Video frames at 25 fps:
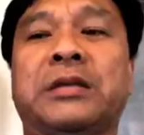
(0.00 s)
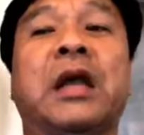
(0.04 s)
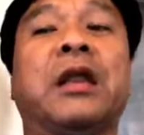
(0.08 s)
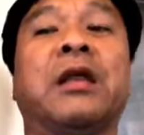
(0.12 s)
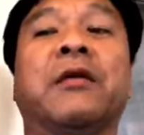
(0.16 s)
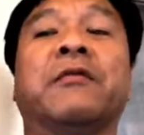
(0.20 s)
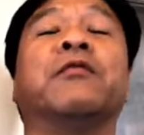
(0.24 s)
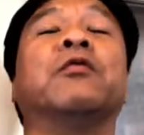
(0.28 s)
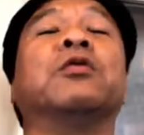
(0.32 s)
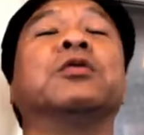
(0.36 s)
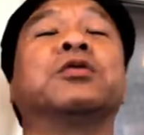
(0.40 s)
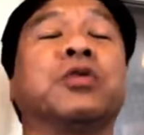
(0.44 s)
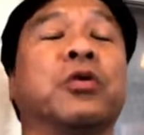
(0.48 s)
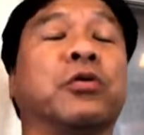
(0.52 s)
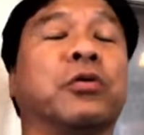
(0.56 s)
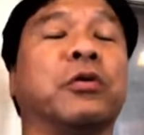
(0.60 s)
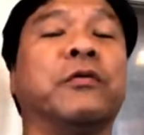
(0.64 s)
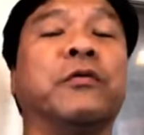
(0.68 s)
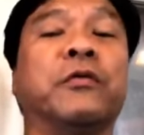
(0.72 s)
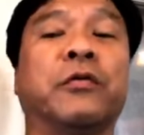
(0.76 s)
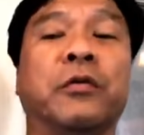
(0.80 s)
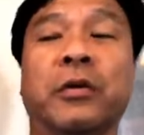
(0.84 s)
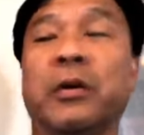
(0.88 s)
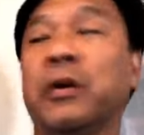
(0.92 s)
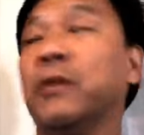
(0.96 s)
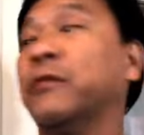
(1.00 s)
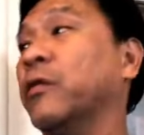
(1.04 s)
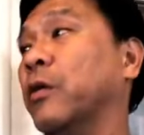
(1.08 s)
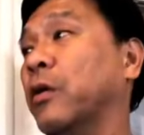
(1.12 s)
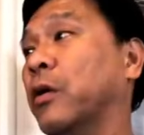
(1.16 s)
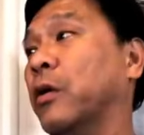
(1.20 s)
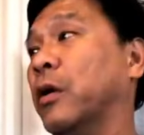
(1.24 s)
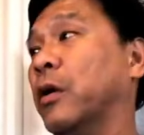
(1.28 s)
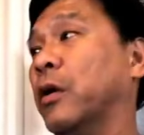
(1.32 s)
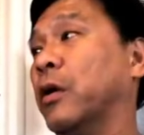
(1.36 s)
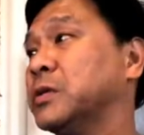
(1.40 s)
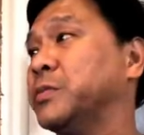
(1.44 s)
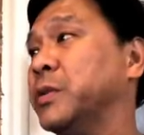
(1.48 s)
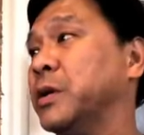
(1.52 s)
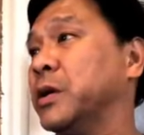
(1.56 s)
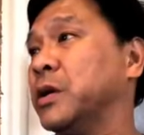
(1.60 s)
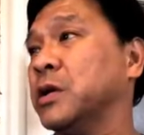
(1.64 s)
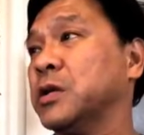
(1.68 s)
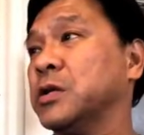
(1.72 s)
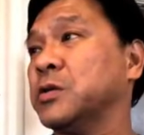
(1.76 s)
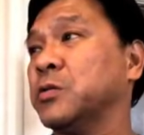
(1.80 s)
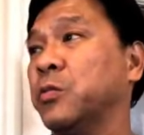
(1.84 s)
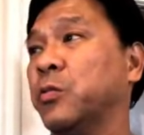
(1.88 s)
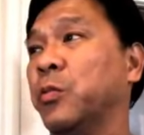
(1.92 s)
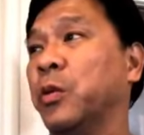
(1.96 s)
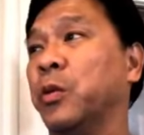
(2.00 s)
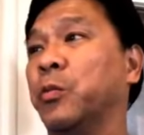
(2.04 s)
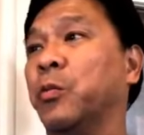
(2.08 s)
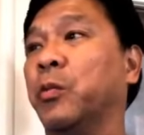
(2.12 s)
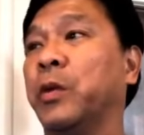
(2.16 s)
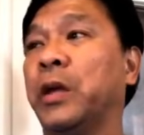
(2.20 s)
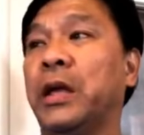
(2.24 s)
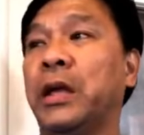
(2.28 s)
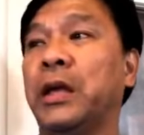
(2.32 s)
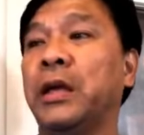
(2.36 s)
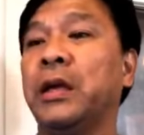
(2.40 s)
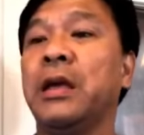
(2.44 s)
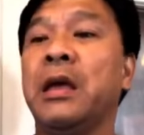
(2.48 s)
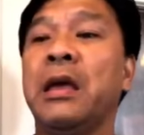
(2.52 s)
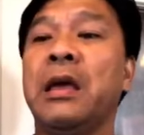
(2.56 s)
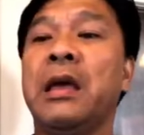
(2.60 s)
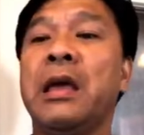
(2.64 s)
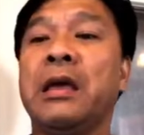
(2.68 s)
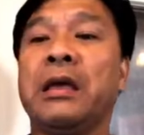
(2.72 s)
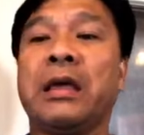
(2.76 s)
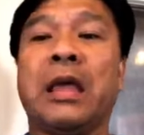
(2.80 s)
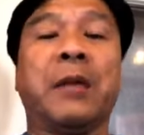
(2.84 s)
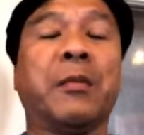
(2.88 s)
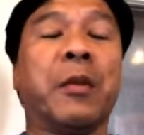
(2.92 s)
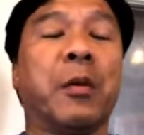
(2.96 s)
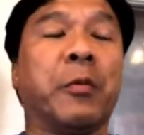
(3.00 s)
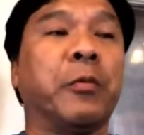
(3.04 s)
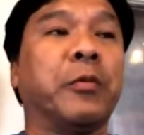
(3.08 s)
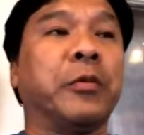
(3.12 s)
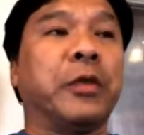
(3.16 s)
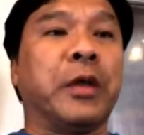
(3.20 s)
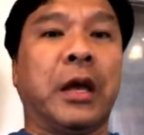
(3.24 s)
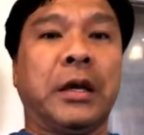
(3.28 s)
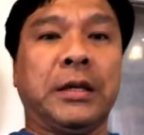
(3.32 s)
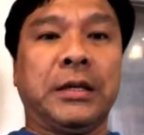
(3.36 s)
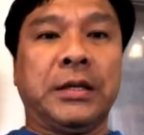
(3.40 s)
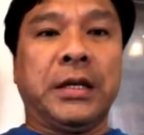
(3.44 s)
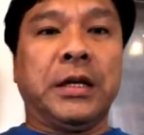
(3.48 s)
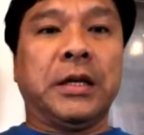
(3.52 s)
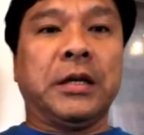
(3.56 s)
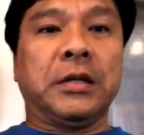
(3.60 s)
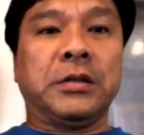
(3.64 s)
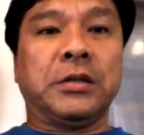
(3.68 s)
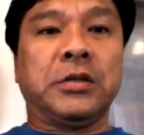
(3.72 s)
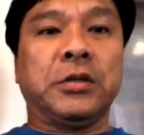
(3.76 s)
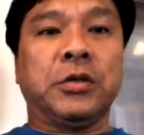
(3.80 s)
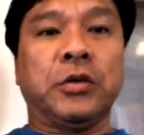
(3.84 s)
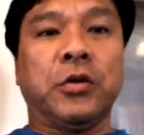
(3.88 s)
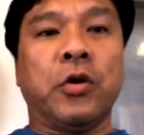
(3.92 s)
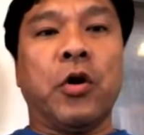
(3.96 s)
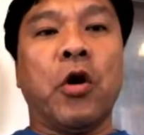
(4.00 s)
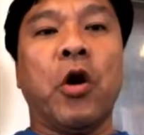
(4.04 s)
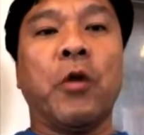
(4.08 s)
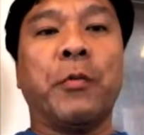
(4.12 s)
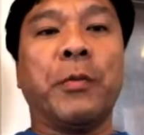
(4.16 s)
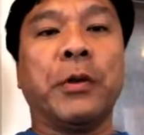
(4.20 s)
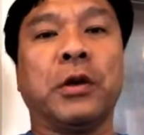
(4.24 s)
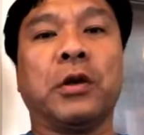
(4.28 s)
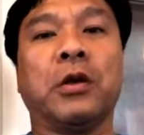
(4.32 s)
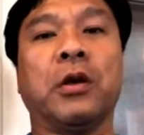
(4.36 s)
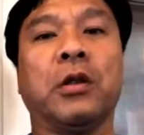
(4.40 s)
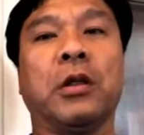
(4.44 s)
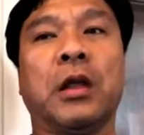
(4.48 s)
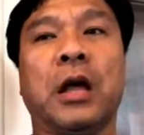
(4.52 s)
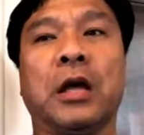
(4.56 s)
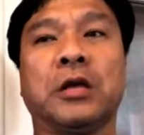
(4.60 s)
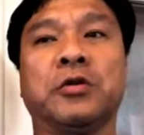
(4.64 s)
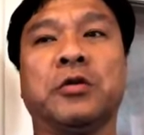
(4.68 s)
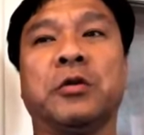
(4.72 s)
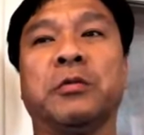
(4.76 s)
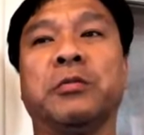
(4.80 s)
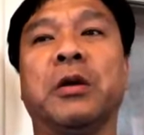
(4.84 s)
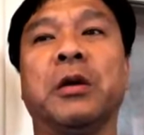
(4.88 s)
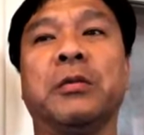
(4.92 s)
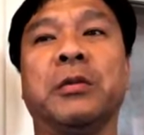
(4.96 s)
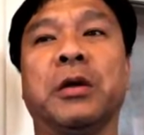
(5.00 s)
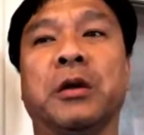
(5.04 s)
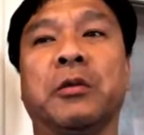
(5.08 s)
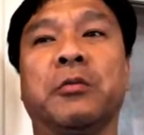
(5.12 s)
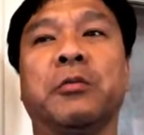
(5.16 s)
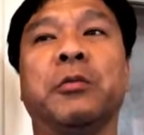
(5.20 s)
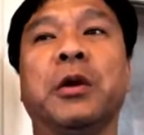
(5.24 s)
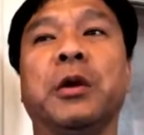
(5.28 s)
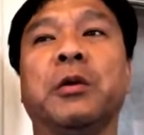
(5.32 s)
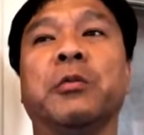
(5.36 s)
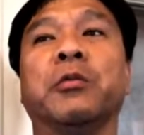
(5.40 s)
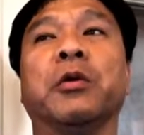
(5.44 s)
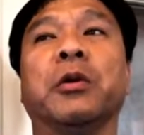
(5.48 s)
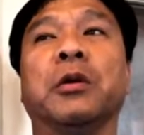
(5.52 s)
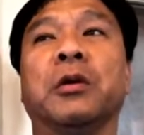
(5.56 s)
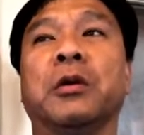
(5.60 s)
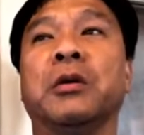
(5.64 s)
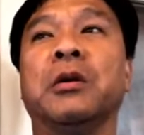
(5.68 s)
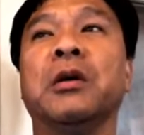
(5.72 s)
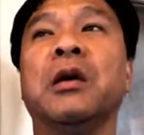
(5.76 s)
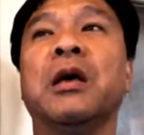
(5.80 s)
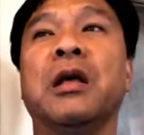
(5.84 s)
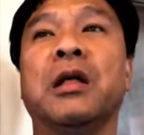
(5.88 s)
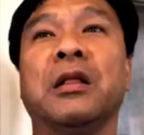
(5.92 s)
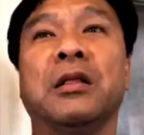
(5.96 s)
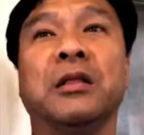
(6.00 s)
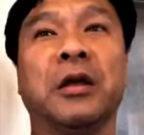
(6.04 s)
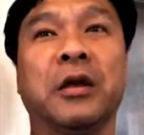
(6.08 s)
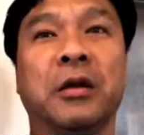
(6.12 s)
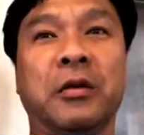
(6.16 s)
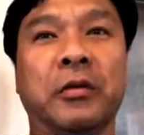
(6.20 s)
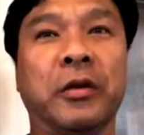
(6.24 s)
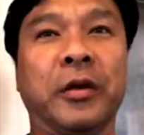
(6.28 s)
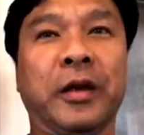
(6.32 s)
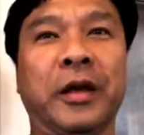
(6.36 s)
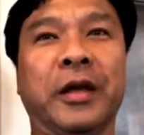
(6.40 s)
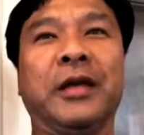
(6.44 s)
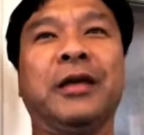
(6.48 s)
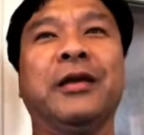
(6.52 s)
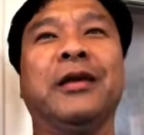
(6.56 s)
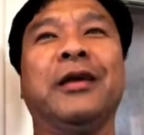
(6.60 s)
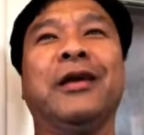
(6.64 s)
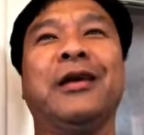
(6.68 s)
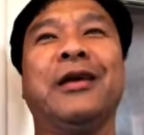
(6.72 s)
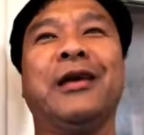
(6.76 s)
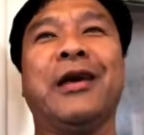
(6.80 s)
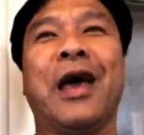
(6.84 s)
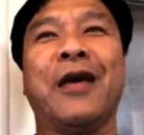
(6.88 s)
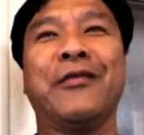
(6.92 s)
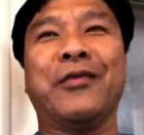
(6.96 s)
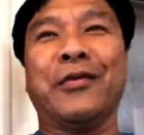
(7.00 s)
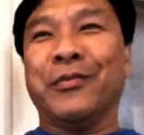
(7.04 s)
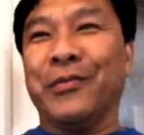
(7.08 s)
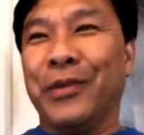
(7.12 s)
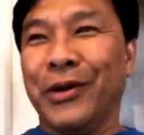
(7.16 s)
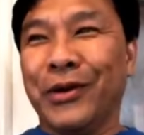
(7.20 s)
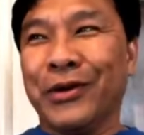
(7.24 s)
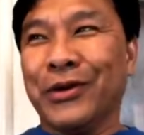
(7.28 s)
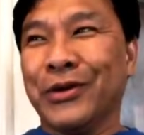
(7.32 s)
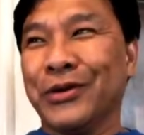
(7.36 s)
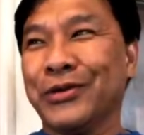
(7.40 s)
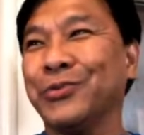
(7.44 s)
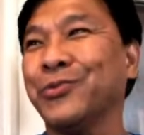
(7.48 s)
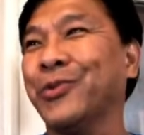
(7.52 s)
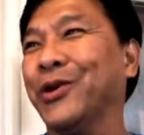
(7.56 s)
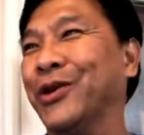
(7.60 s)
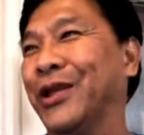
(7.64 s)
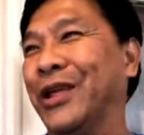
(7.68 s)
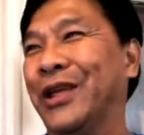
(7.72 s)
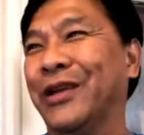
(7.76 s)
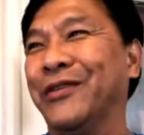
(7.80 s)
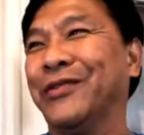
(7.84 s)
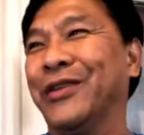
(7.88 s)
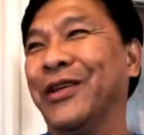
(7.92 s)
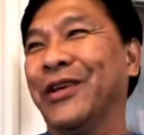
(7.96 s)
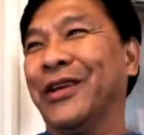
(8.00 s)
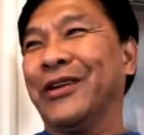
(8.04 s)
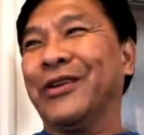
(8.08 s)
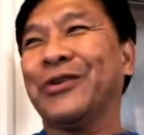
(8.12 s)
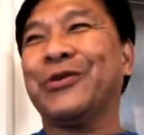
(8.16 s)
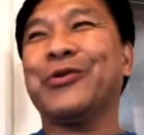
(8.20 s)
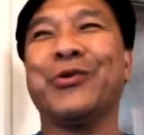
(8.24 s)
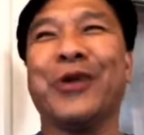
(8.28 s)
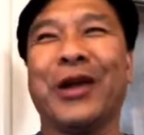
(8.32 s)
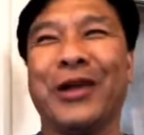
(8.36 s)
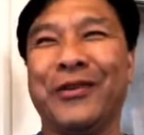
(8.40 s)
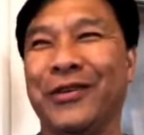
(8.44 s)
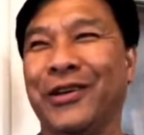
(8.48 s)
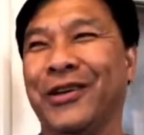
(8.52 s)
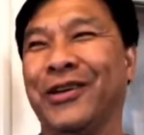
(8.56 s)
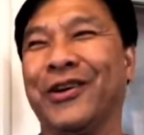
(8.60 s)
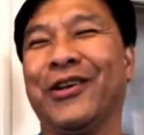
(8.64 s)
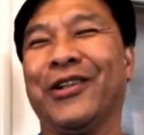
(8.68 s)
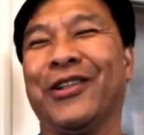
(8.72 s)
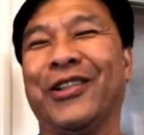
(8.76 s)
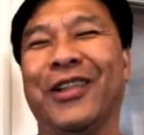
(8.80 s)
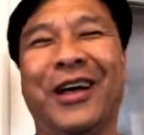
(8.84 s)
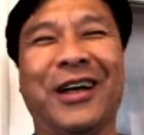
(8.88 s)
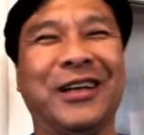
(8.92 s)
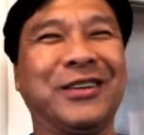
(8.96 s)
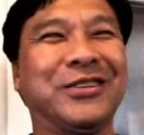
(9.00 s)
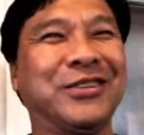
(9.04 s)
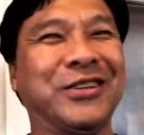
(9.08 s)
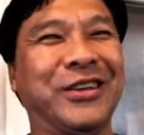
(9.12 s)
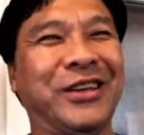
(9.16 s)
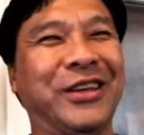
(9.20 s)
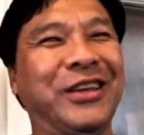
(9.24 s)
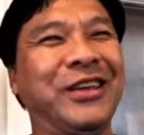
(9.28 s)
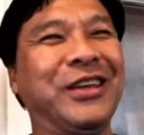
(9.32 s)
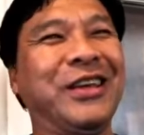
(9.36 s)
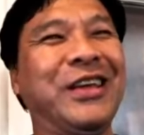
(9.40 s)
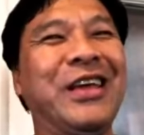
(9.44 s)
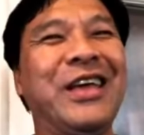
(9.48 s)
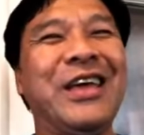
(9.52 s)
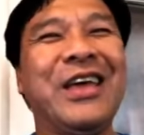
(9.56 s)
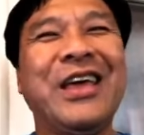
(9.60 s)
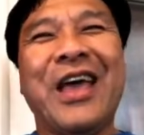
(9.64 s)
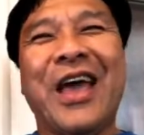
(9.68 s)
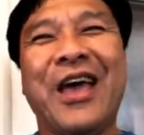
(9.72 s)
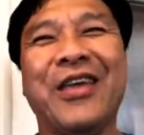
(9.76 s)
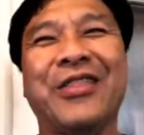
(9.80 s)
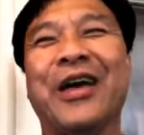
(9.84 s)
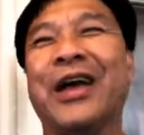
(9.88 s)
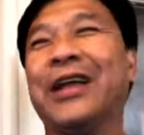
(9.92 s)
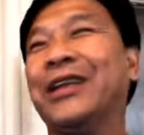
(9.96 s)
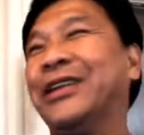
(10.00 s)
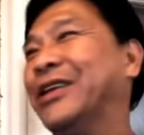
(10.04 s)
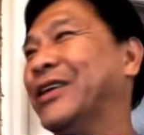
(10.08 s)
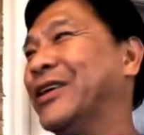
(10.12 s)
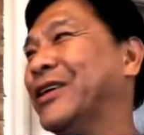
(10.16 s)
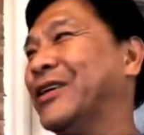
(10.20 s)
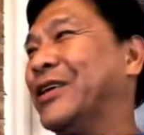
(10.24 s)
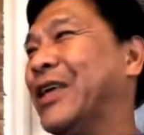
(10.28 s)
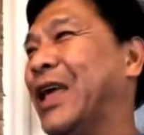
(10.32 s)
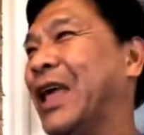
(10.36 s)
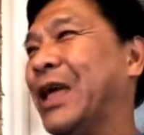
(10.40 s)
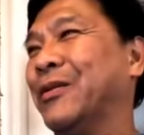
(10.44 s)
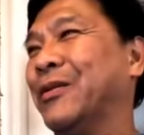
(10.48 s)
kind of full circle for us, because when we came up with the idea to open Kolache Republic, we were literally having beers one evening, craving kolache, and the idea